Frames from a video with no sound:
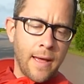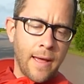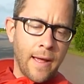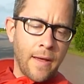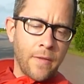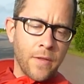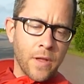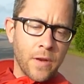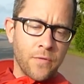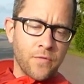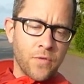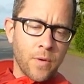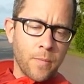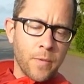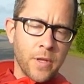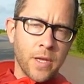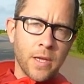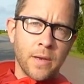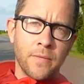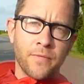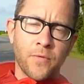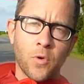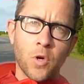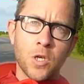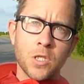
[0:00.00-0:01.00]
And then from the
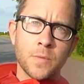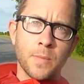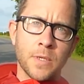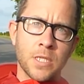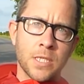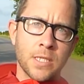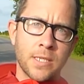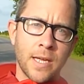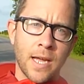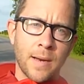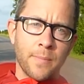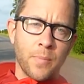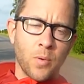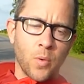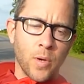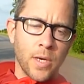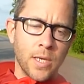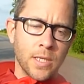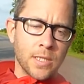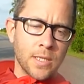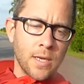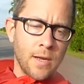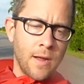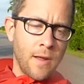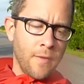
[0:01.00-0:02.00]
enforcement
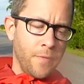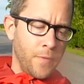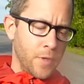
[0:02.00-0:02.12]
standpoint,